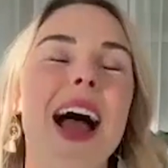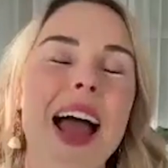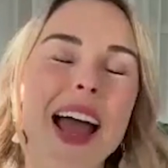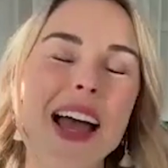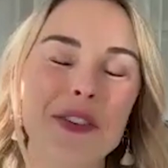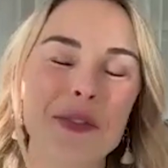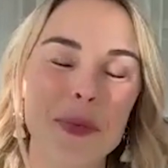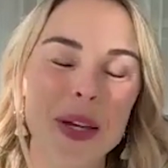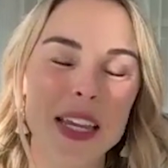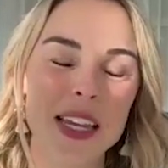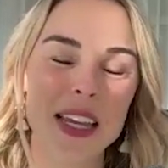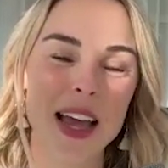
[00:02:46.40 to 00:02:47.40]
And
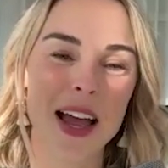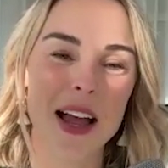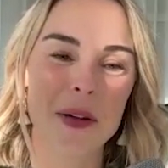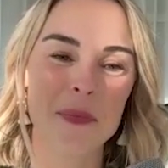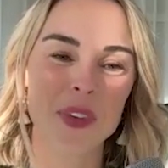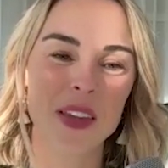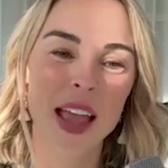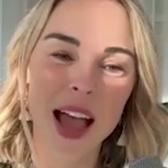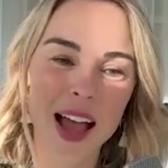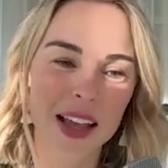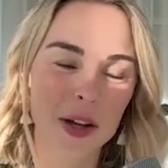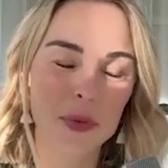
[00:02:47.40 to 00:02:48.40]
we, um,
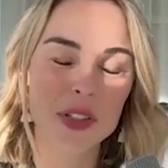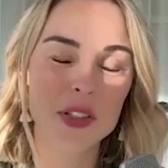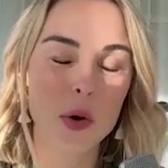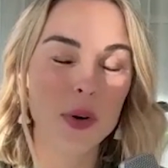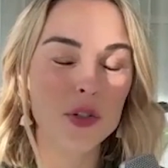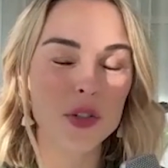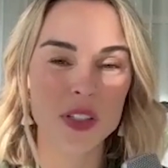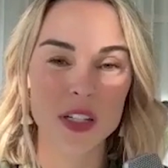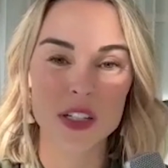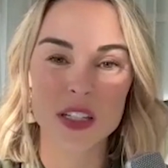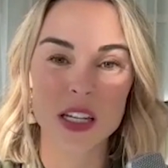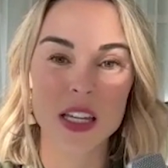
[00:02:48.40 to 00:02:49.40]
yeah, it was so
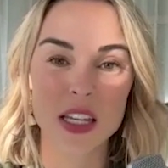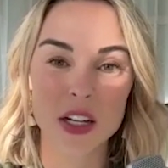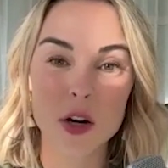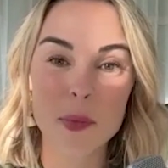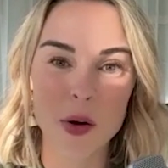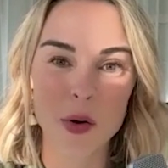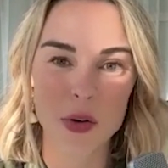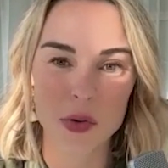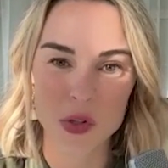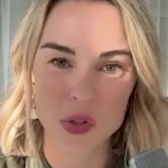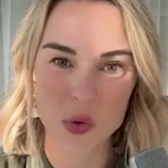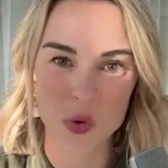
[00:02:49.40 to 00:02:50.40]
interesting to hear about your
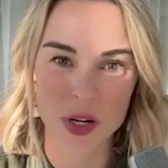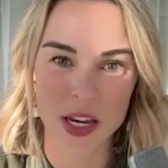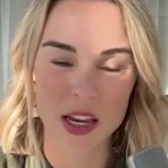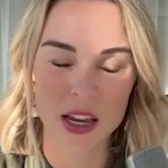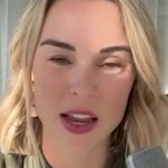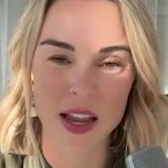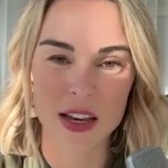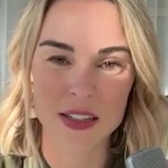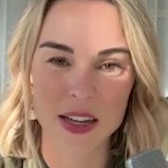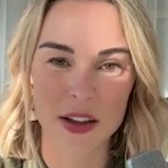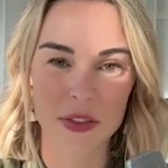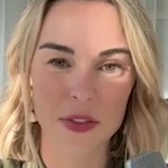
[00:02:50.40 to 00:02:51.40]
story.
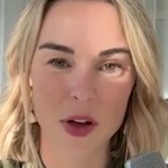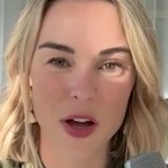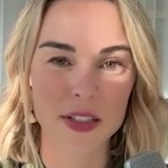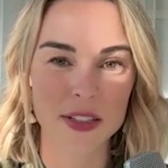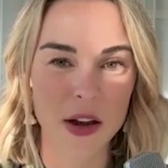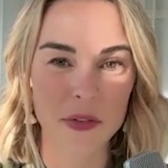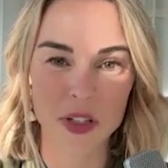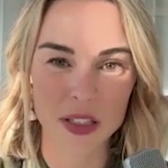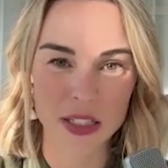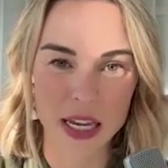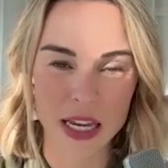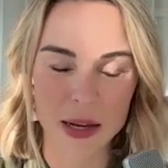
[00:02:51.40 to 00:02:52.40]
And I thought
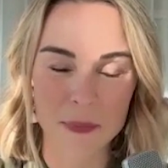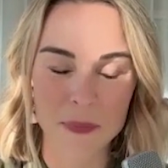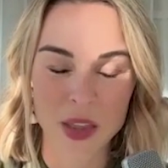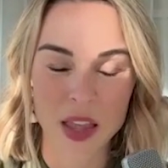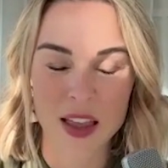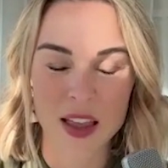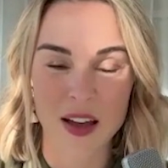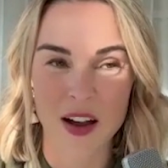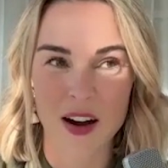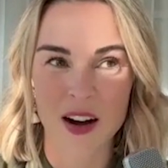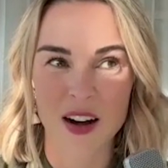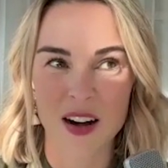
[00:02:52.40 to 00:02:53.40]
definitely
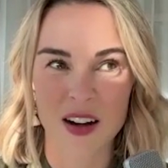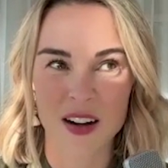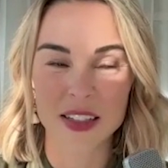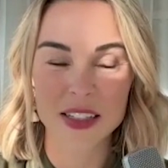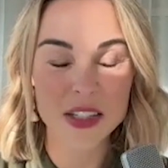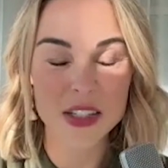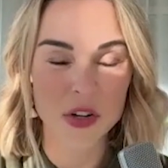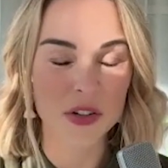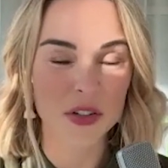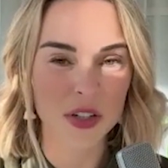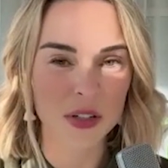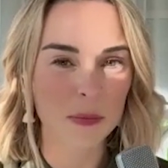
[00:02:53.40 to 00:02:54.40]
our
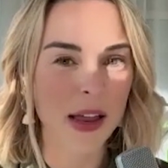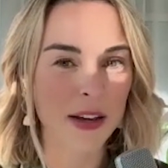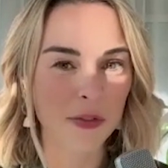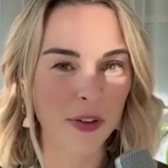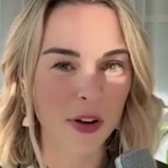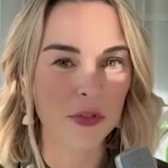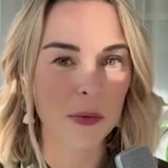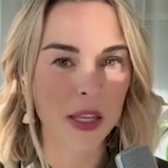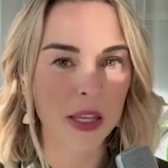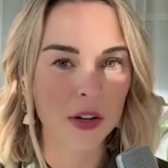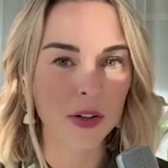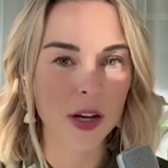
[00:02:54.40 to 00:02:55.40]
listeners could benefit from
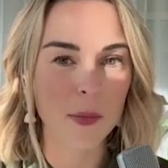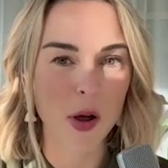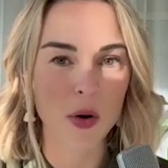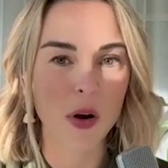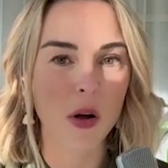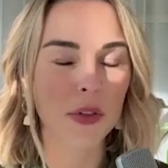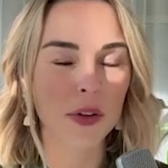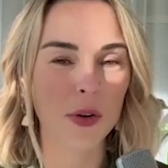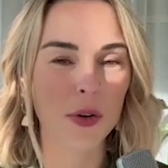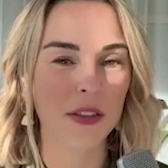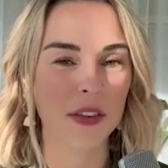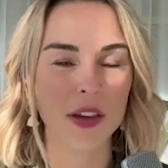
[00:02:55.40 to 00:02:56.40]
hearing about all the
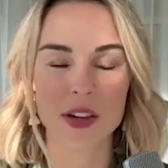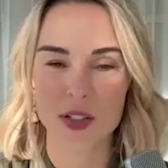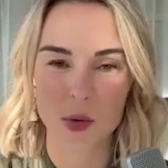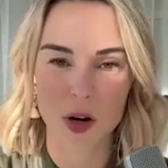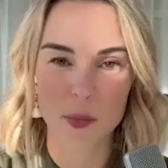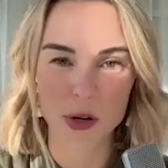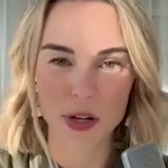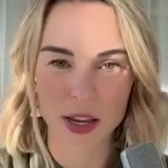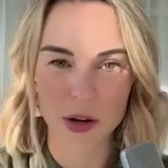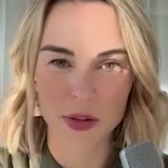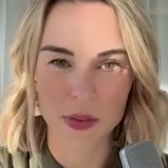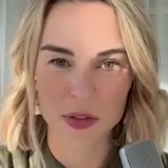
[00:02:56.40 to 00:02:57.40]
great things you are putting
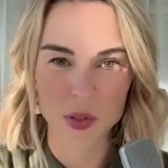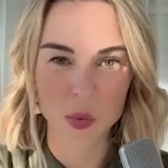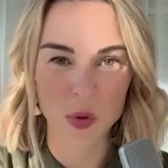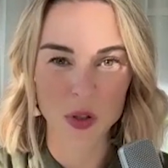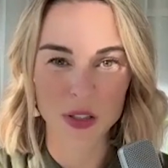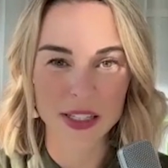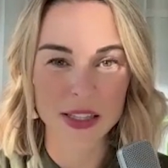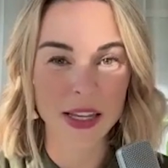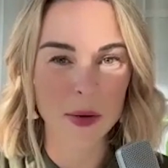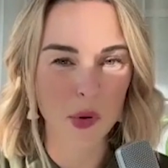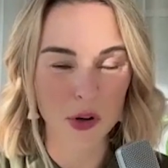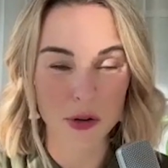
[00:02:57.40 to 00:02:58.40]
out in this world and the
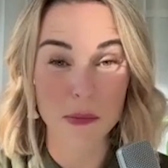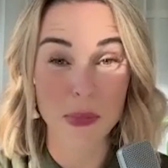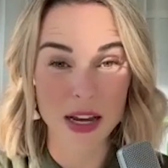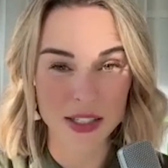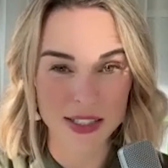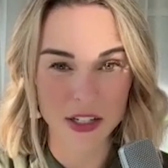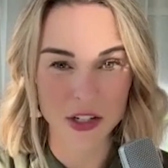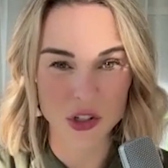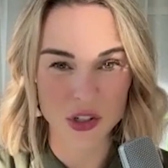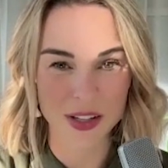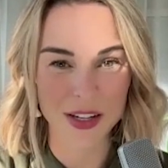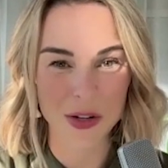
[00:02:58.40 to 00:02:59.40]
important
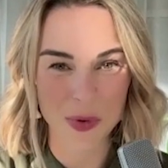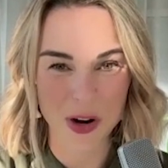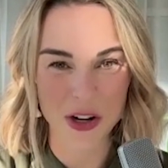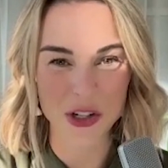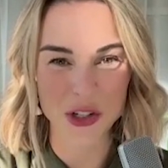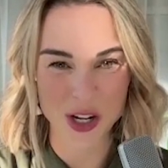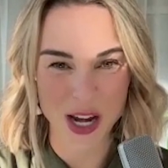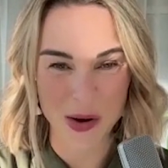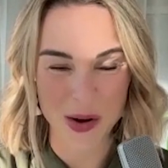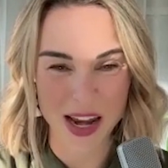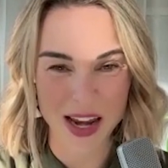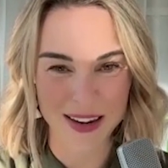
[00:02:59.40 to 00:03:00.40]
message that you are
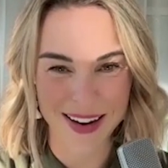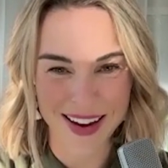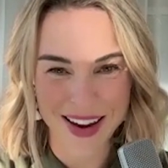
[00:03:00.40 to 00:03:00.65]
sharing.